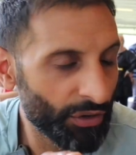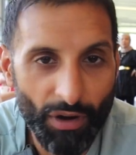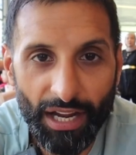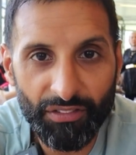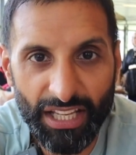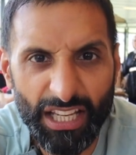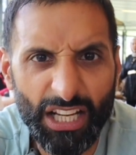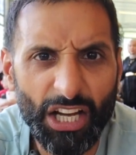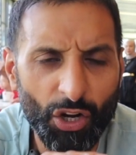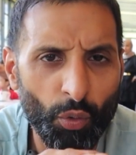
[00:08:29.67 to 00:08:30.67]
we arrived
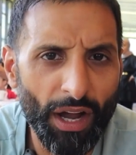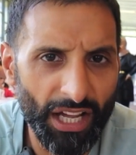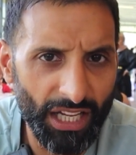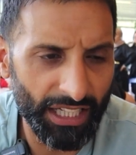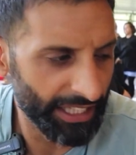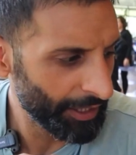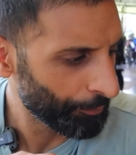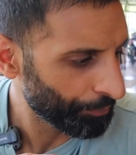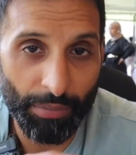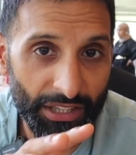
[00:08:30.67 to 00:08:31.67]
here quite early.
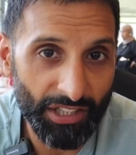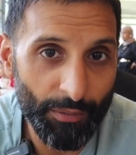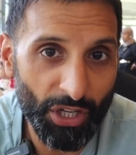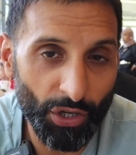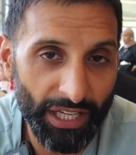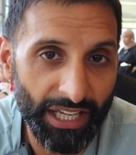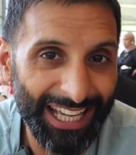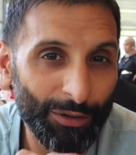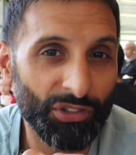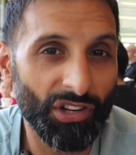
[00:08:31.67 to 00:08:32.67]
By the time we got here,
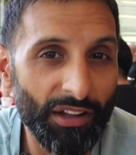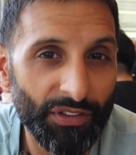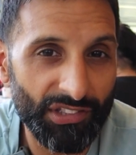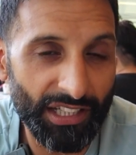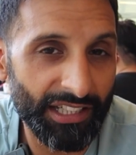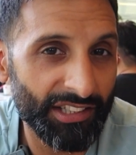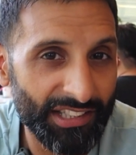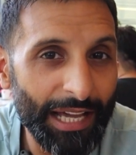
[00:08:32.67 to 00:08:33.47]
it was time for Zakaria's